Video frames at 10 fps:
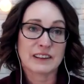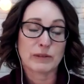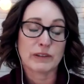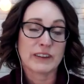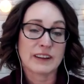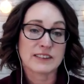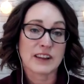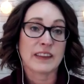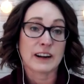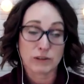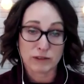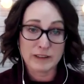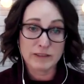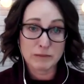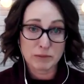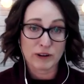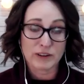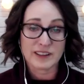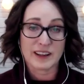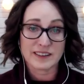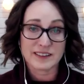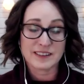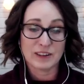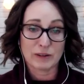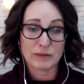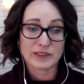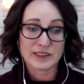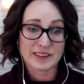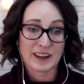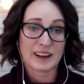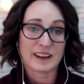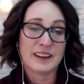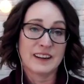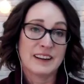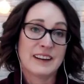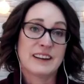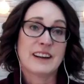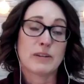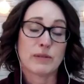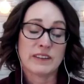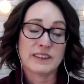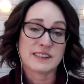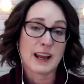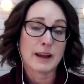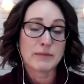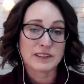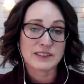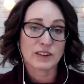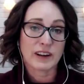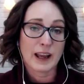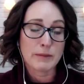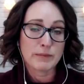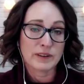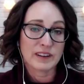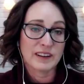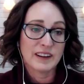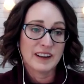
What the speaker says: with things like that, a grieving process, you know, because it's like, yeah, I wanted this to happen, it's not going to happen.